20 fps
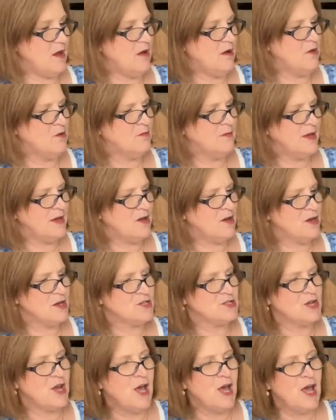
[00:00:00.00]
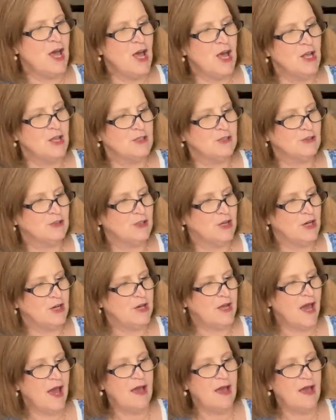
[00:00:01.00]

Oh my gosh, look